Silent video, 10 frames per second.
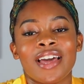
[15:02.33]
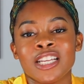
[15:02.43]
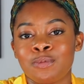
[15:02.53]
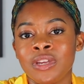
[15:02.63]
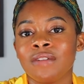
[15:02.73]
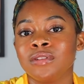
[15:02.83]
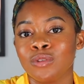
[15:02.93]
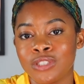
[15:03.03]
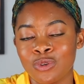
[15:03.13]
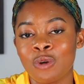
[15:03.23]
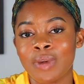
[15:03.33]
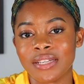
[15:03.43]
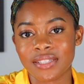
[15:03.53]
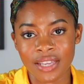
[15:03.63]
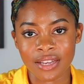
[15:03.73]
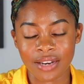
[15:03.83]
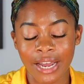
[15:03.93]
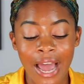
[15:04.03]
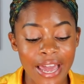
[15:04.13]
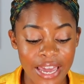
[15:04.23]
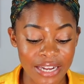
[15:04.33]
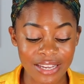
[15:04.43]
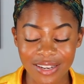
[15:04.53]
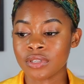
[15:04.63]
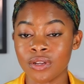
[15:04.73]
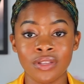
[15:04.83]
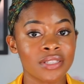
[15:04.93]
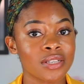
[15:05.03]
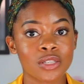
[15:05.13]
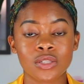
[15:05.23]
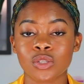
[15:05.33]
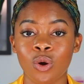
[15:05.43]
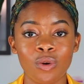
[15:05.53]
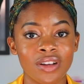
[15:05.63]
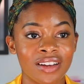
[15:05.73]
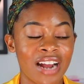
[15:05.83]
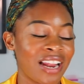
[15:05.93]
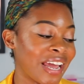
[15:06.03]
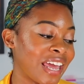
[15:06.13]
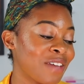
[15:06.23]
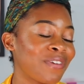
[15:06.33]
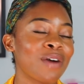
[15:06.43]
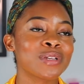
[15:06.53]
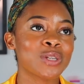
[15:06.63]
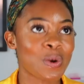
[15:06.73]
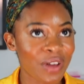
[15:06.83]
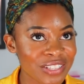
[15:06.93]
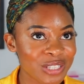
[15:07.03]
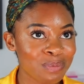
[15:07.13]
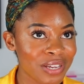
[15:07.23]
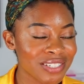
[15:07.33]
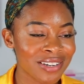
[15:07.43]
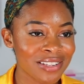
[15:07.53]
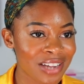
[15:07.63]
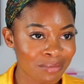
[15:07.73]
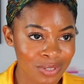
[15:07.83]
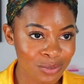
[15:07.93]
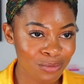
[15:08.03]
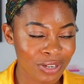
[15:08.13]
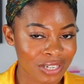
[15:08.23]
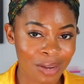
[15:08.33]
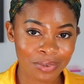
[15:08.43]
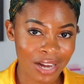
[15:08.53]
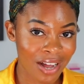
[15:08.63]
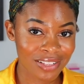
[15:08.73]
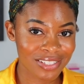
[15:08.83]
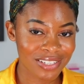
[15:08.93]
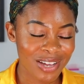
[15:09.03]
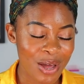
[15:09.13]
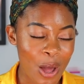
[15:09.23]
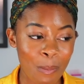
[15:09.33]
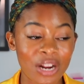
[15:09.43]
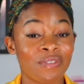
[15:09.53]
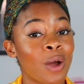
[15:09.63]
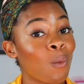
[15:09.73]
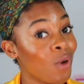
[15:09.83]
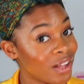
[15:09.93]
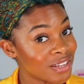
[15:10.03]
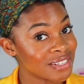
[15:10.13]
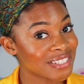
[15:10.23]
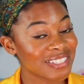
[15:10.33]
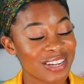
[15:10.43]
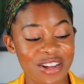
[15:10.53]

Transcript: SPF lotion on my skin. Like, I hate it. So this is so good. Like, if I was going to the beach anytime soon, which I'm not, but if I was,